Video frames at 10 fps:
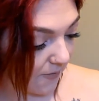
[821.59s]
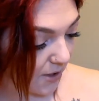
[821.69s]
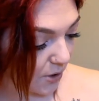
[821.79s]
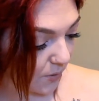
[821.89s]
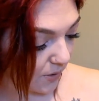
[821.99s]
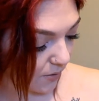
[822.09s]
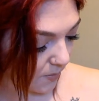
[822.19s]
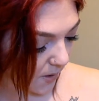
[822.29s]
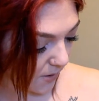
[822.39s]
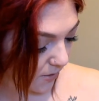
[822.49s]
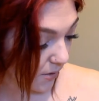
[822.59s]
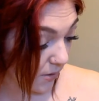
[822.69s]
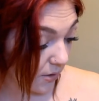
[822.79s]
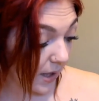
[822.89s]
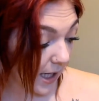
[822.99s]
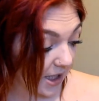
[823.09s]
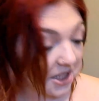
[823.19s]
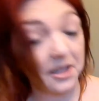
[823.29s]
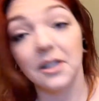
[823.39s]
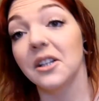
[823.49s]
finish with those bronzers. Those are like
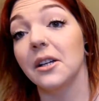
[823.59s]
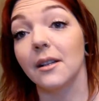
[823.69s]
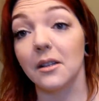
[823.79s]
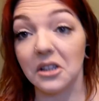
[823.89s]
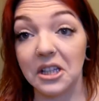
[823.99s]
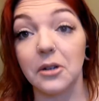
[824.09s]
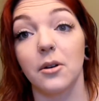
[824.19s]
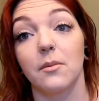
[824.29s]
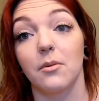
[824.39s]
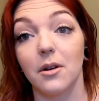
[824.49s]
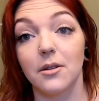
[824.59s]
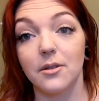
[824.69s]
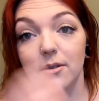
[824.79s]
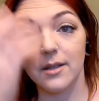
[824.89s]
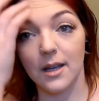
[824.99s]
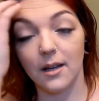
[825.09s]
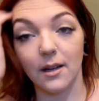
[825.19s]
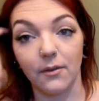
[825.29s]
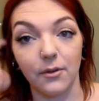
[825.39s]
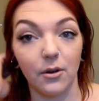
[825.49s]
glitter bronzers. Like
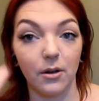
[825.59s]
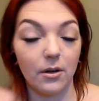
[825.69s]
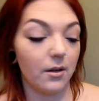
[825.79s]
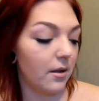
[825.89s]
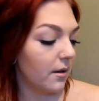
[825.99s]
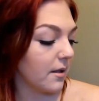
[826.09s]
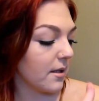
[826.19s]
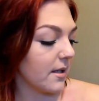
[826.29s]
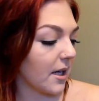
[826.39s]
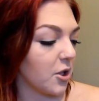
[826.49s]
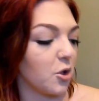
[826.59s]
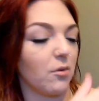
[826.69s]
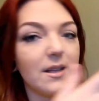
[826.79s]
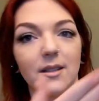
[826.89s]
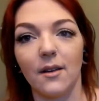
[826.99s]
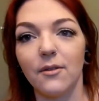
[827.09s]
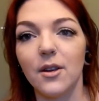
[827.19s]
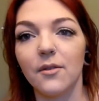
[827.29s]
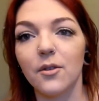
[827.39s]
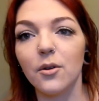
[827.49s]
if you're, this is like a dress,
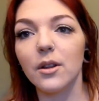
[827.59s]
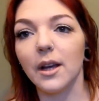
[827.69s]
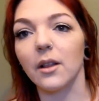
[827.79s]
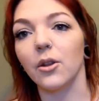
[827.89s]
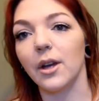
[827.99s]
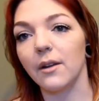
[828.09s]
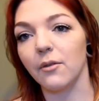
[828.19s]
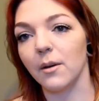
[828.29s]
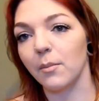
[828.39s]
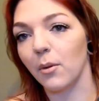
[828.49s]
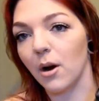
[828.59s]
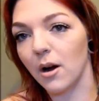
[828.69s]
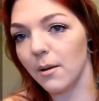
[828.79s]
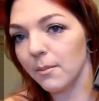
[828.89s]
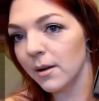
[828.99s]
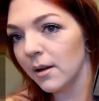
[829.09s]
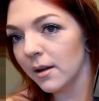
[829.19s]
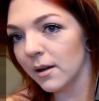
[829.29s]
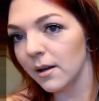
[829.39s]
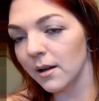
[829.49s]
if you're like looking for a prom
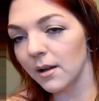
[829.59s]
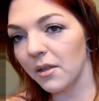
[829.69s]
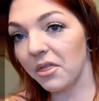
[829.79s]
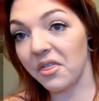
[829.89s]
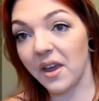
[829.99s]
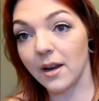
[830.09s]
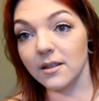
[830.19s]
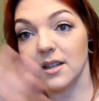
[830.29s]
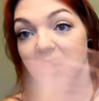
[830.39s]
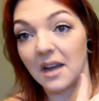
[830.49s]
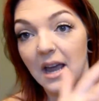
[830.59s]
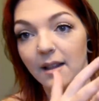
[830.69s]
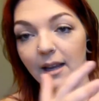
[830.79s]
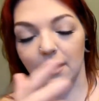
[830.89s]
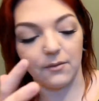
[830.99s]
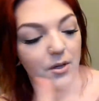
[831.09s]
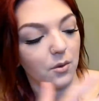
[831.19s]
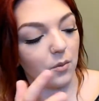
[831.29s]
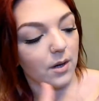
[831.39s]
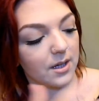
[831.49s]
thing to get, like if
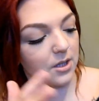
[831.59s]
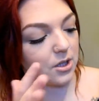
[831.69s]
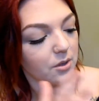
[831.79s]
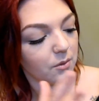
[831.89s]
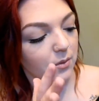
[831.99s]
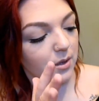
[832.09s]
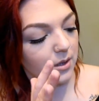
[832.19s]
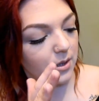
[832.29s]
you want to